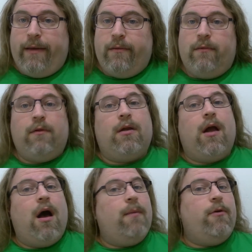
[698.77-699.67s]
you can
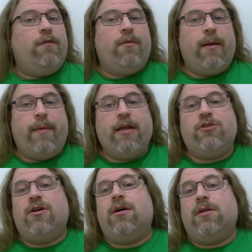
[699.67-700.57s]
hop over to my
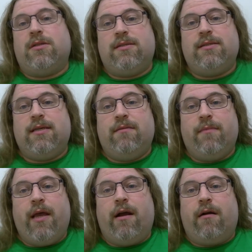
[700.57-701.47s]
Patreon and see
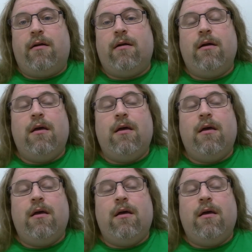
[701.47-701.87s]
them there.